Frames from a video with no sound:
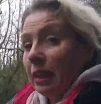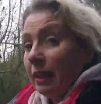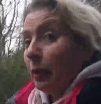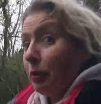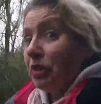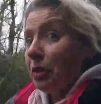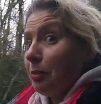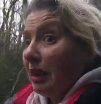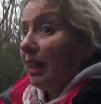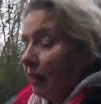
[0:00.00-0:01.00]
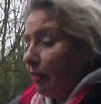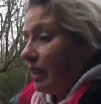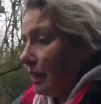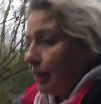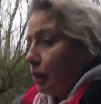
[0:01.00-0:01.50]
That wouldn't have been that
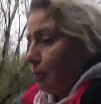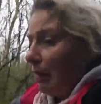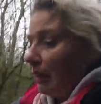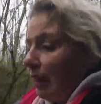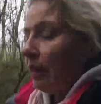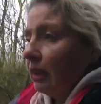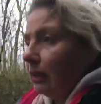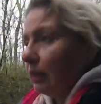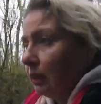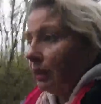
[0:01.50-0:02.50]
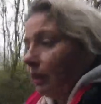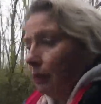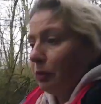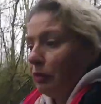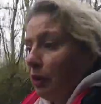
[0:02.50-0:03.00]
vintage back then. They
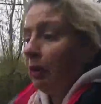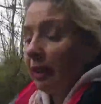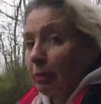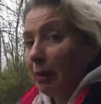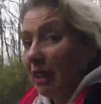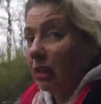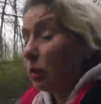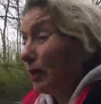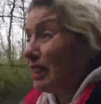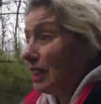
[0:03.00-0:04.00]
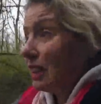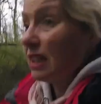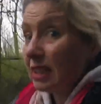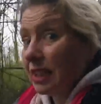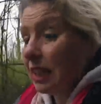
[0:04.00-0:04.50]
would have only have been
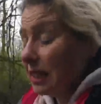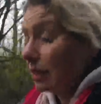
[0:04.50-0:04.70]
20-30 years